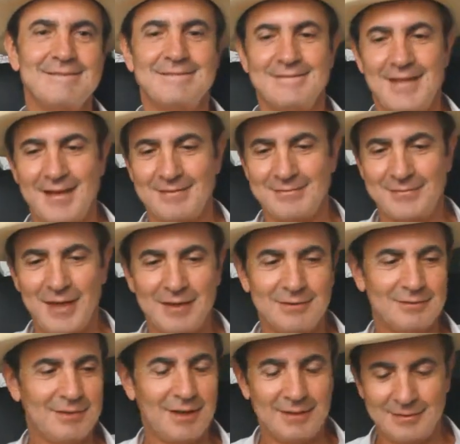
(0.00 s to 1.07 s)
Yeah, thank
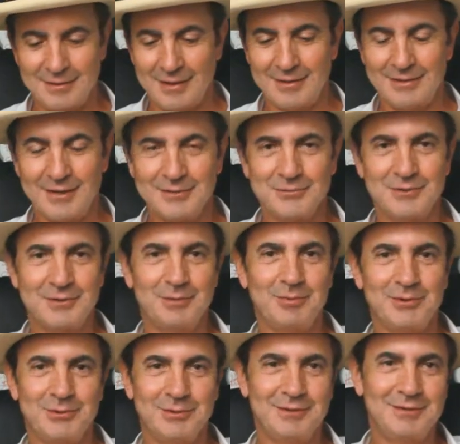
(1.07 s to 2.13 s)
you, Dan, and thanks for the
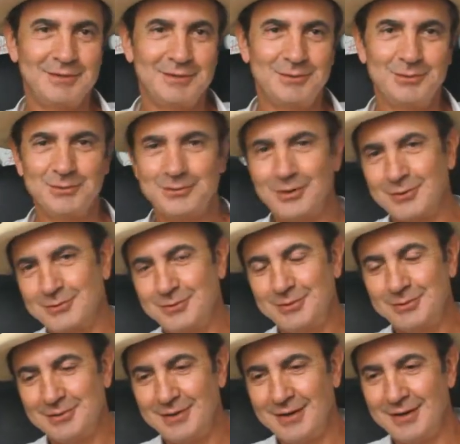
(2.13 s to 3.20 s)
opportunity to talk
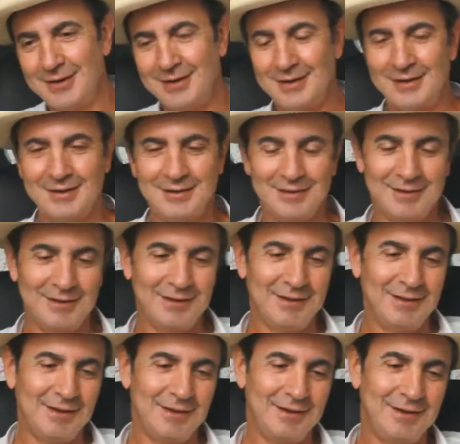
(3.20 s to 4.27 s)
to
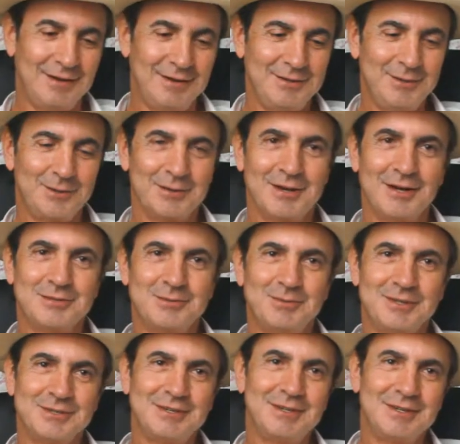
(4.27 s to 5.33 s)
your
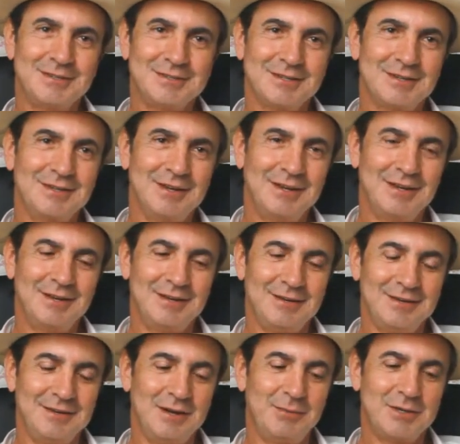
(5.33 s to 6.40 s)
customers here
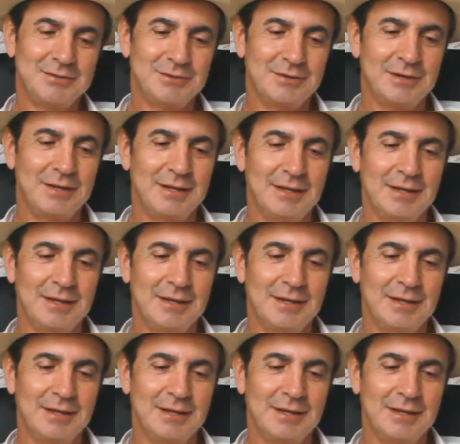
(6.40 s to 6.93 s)
in Emerson.